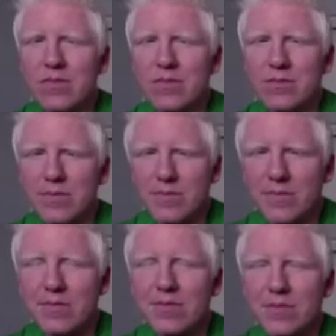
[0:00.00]

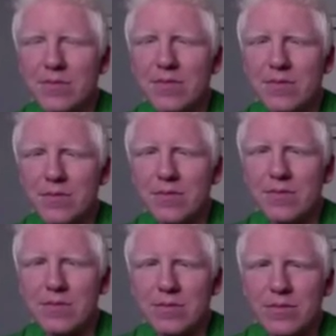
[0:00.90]

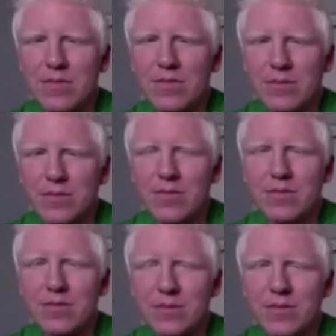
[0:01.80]

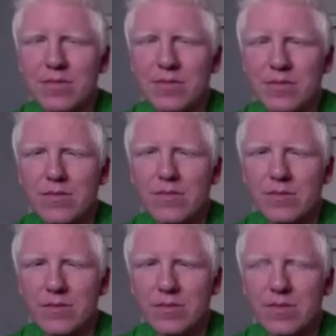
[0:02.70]

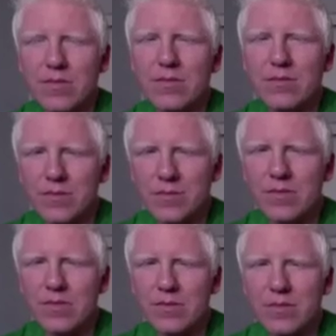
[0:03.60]

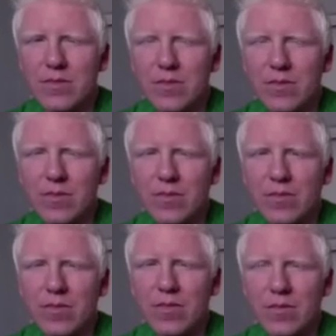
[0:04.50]

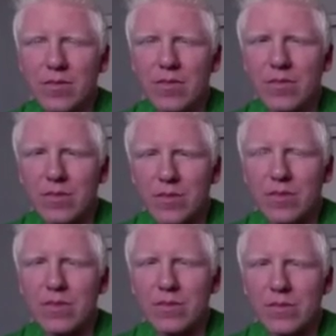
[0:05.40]

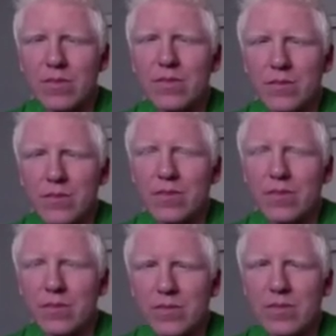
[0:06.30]

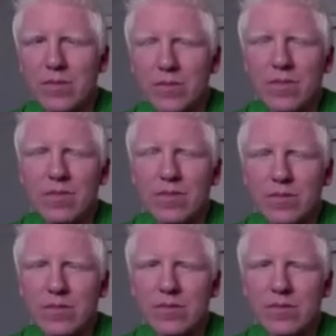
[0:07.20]
[no speech]